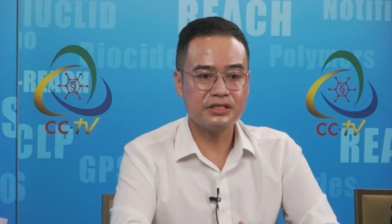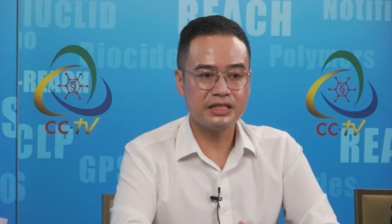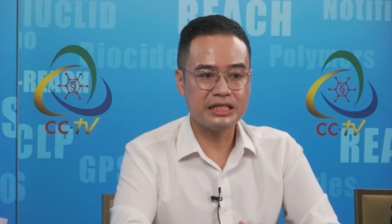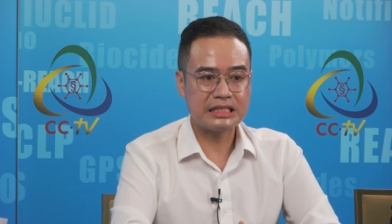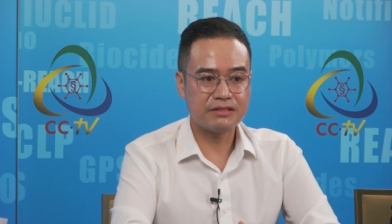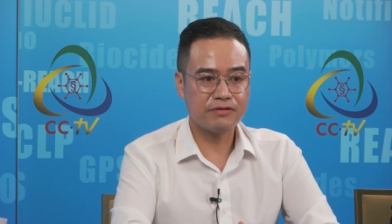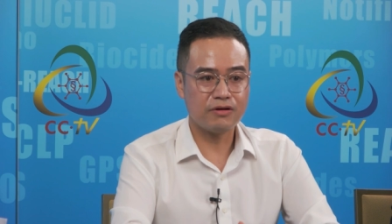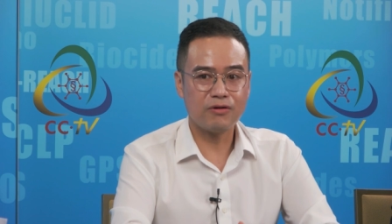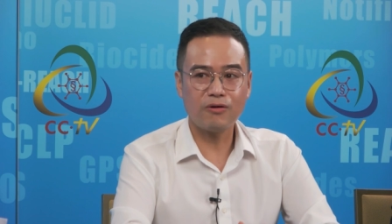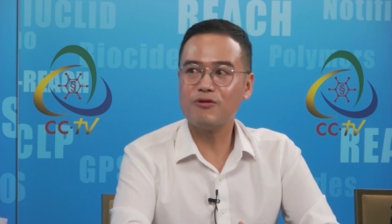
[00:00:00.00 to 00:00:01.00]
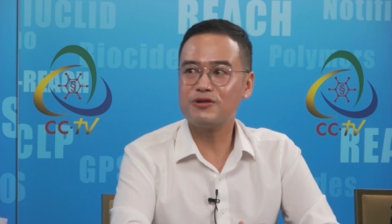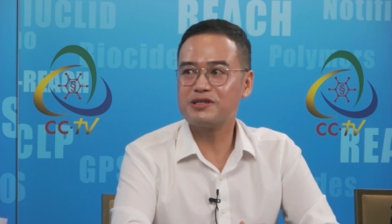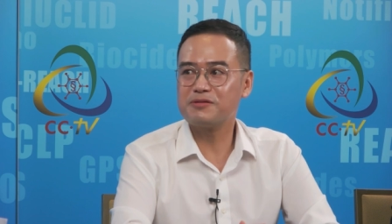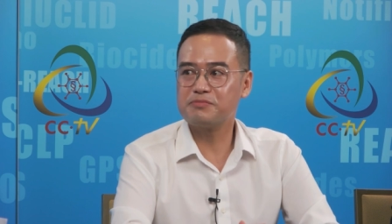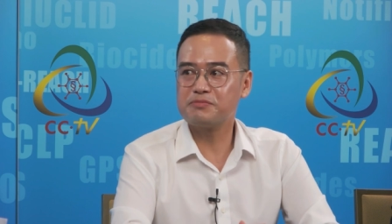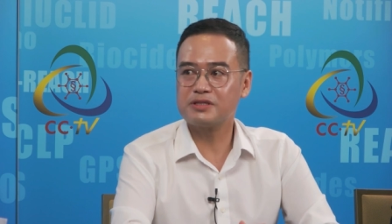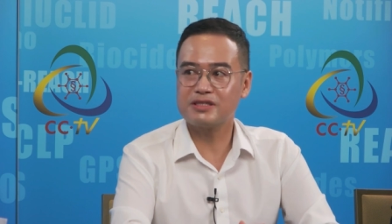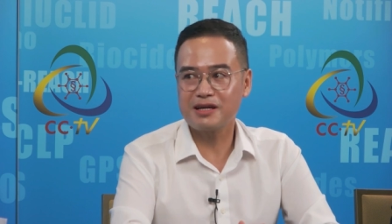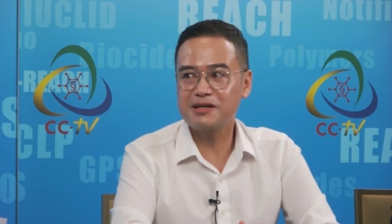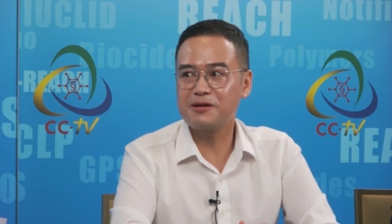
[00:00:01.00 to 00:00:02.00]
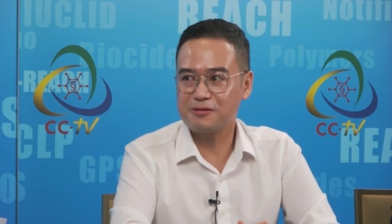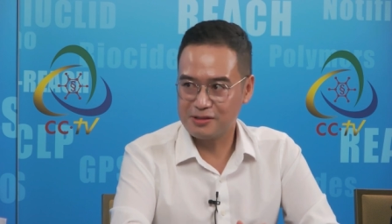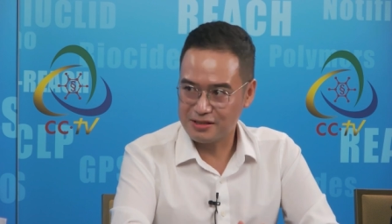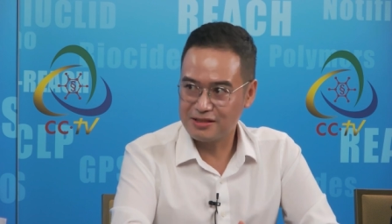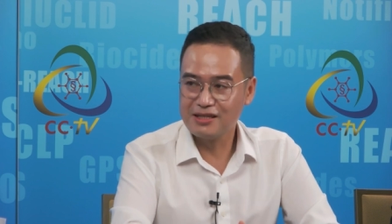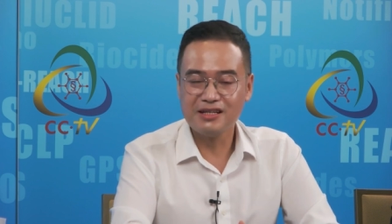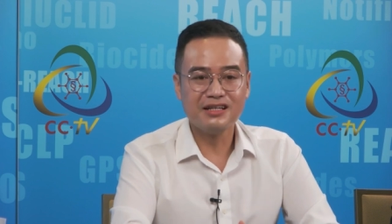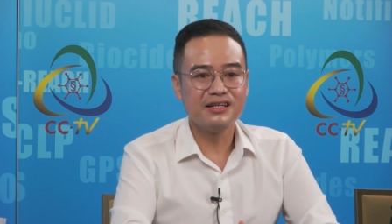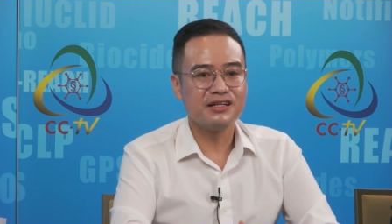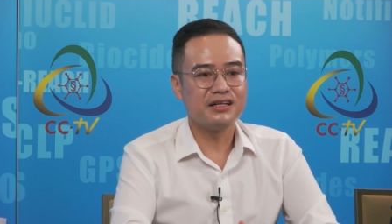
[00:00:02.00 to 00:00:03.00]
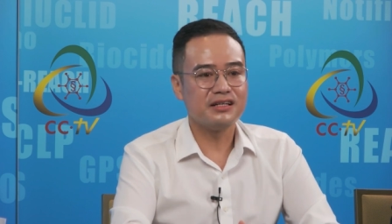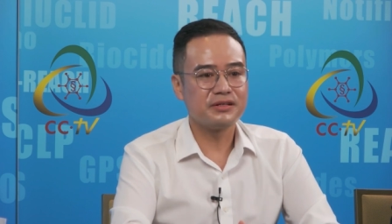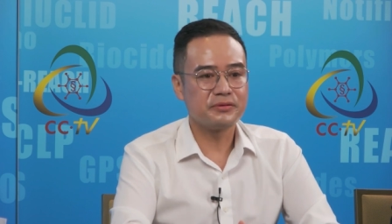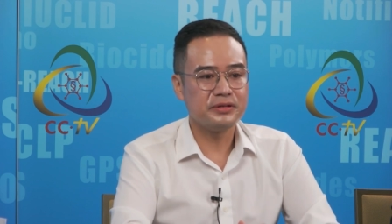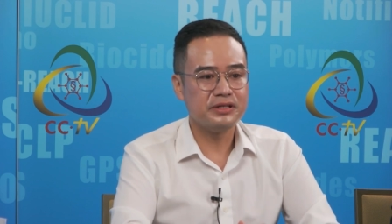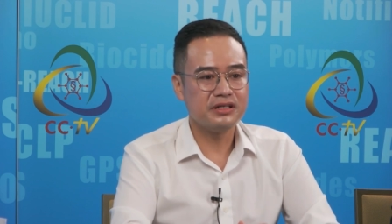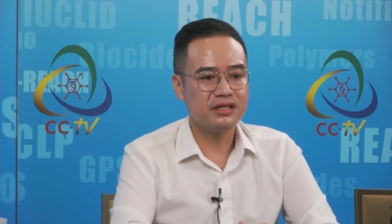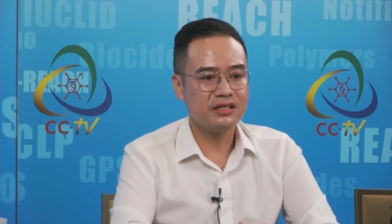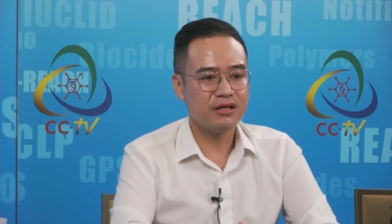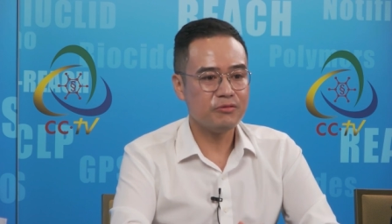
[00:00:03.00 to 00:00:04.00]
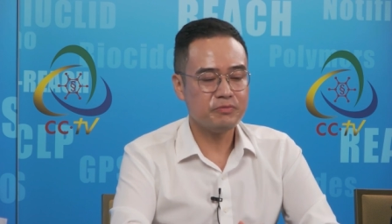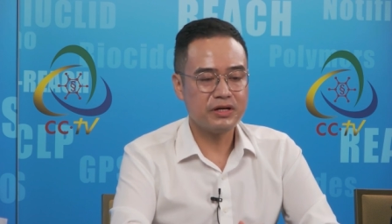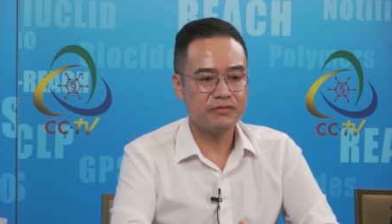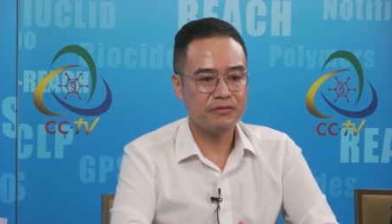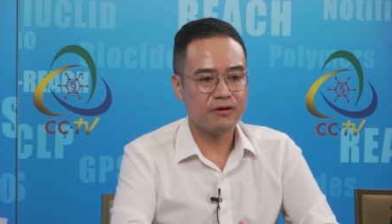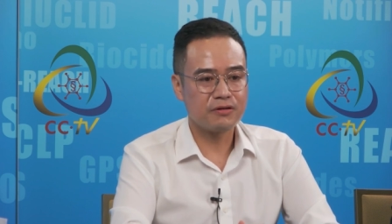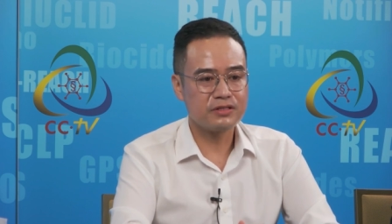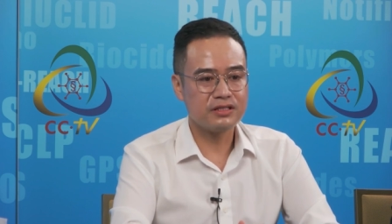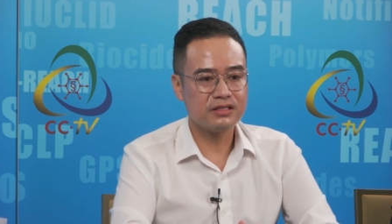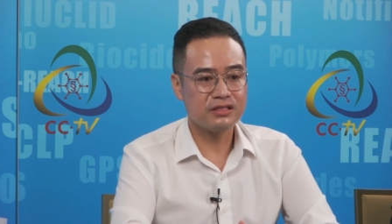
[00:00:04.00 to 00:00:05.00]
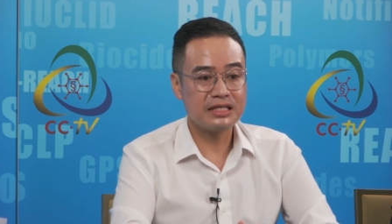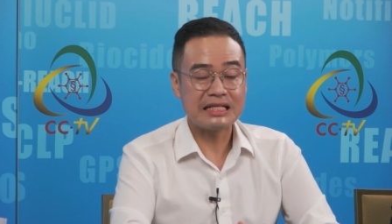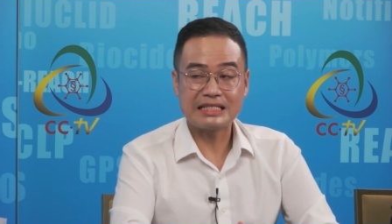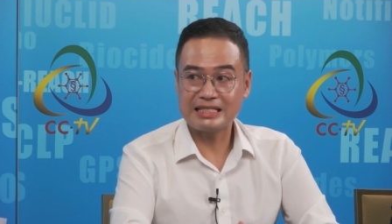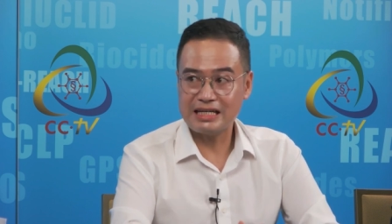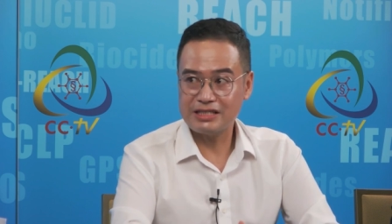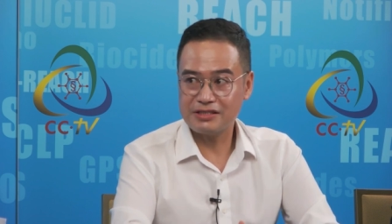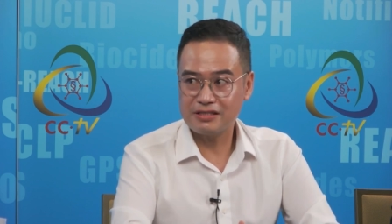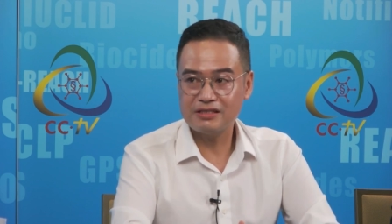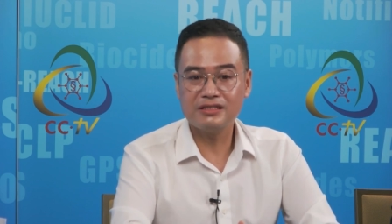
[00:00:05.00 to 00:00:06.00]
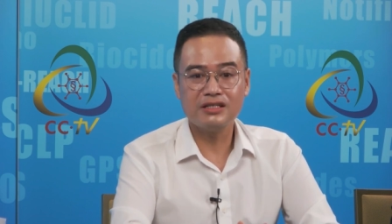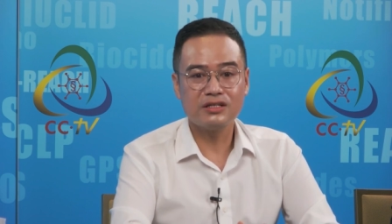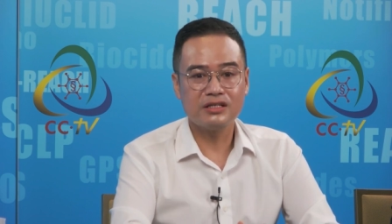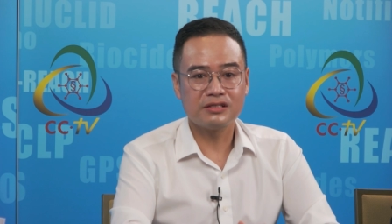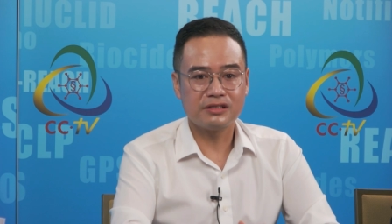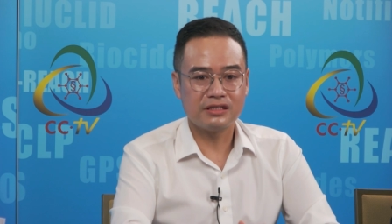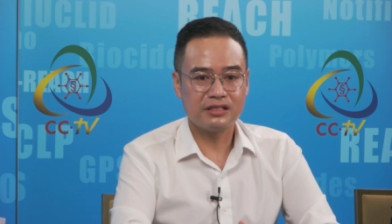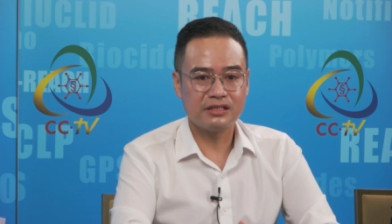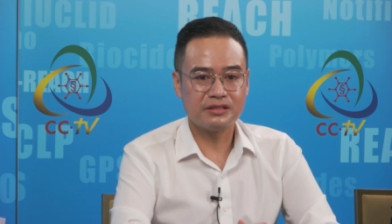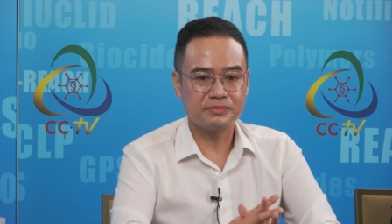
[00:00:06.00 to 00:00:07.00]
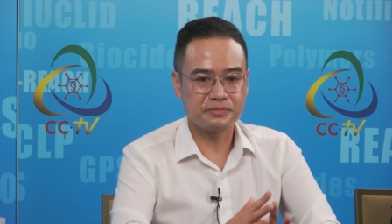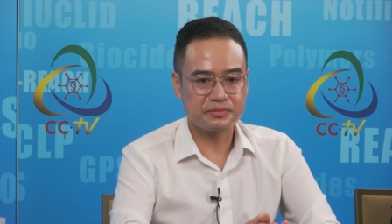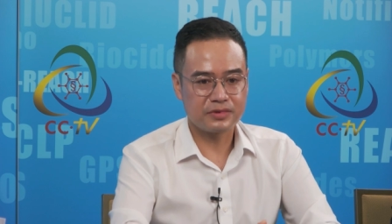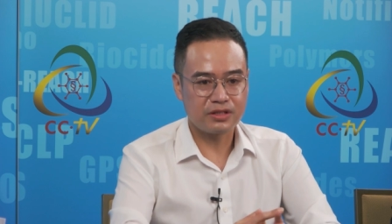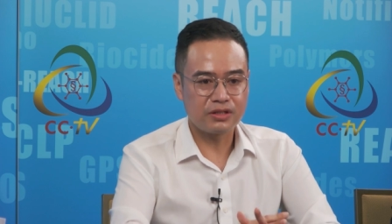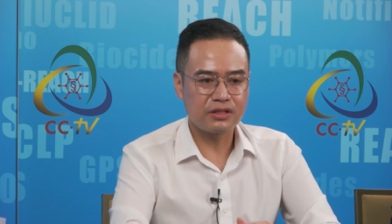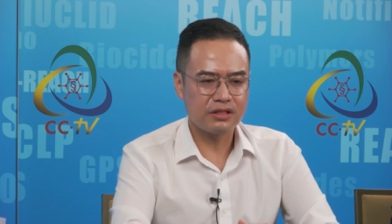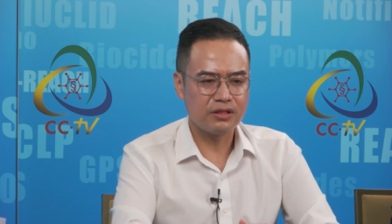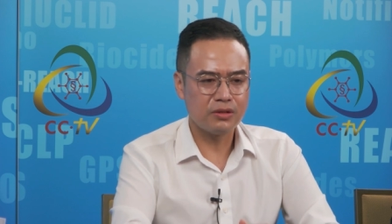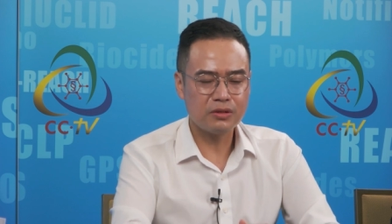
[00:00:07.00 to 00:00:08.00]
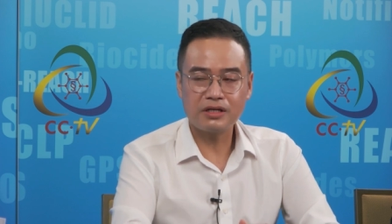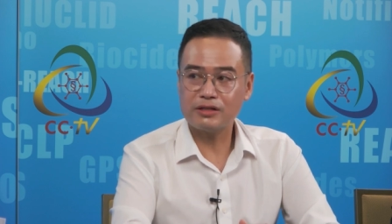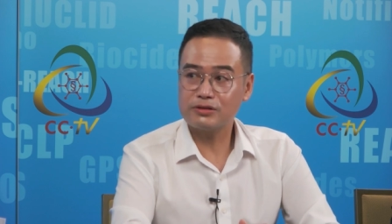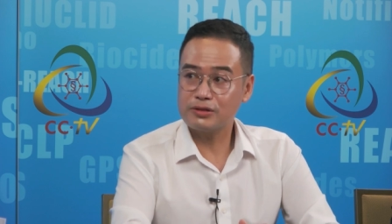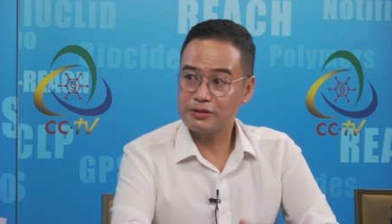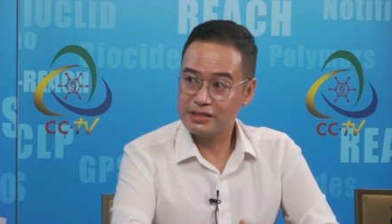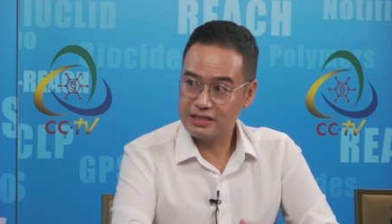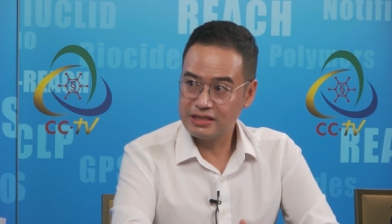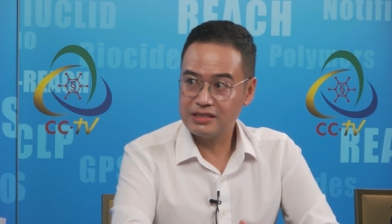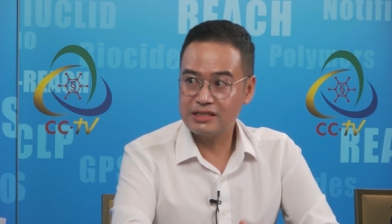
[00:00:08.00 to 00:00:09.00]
is for all the stakeholders. Uh, we are open for the center, uh, uh, local authority,